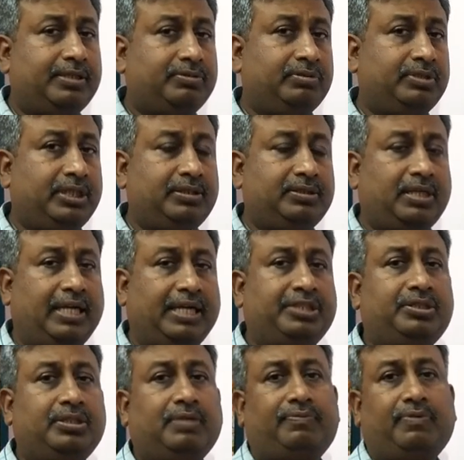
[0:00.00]
So there is a
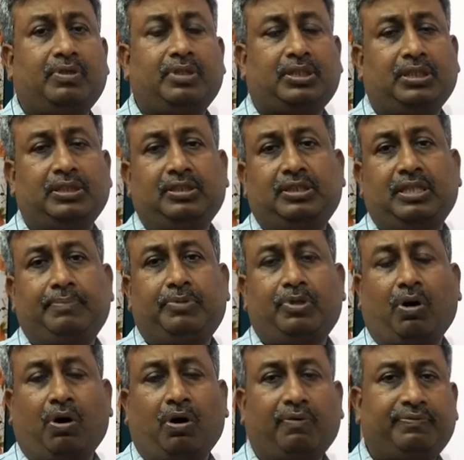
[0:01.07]
lecture for the concept
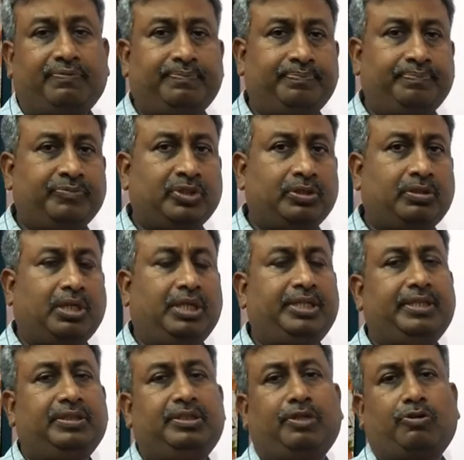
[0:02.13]
of
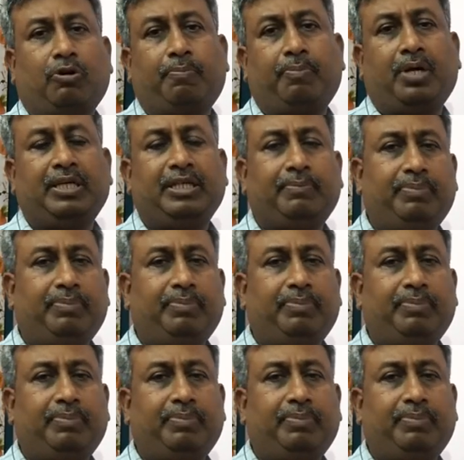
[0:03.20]
contingency crop planning.